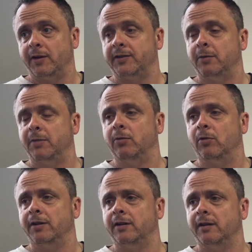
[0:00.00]
the big
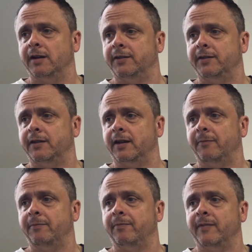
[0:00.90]
one. It's
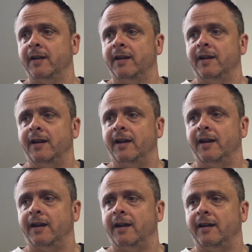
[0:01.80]

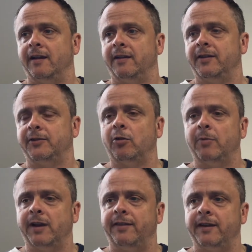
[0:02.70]
there's so
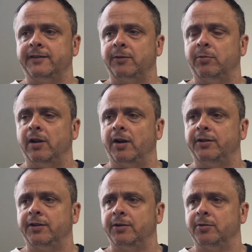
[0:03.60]
many things that we'd like
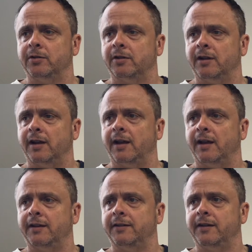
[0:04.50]
to do,
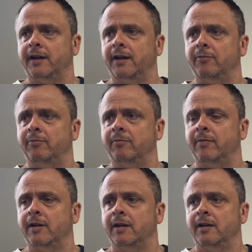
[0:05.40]
and
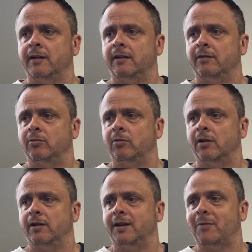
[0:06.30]

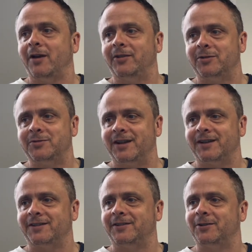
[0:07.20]
well, in my
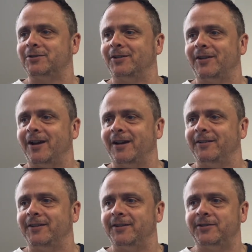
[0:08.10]
subject, social
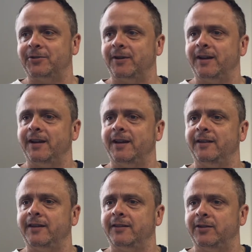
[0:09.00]
science, history,
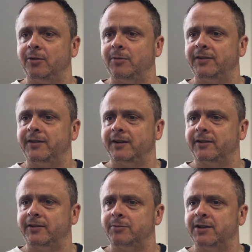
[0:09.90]
these humanistic
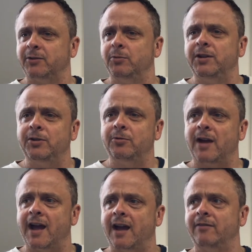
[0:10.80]
subjects, we do
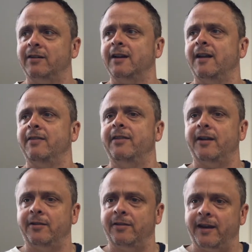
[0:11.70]
have,
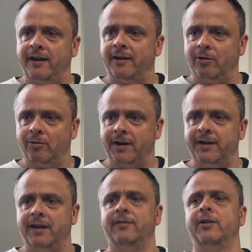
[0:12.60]
they're there
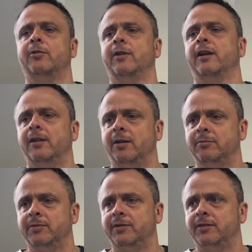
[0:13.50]
already in the
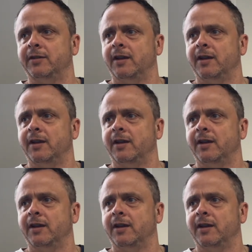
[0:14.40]
curriculums,